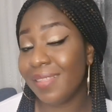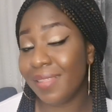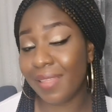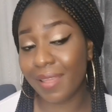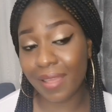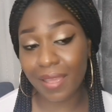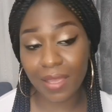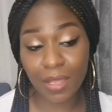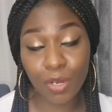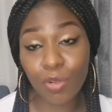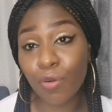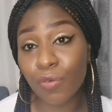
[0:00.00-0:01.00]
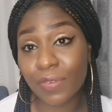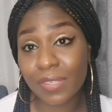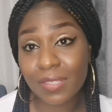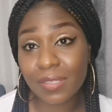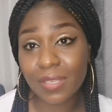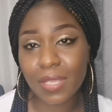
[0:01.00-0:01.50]
there in
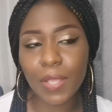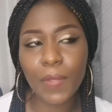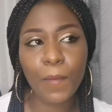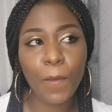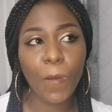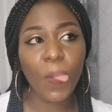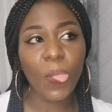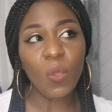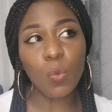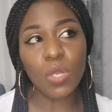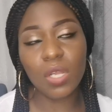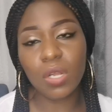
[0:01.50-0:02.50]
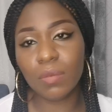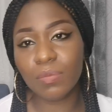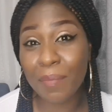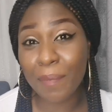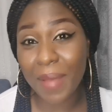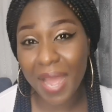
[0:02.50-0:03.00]
overseas when it
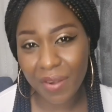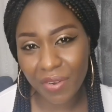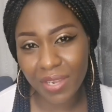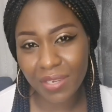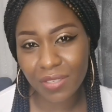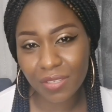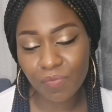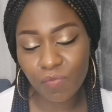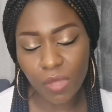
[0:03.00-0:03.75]
comes to marriage,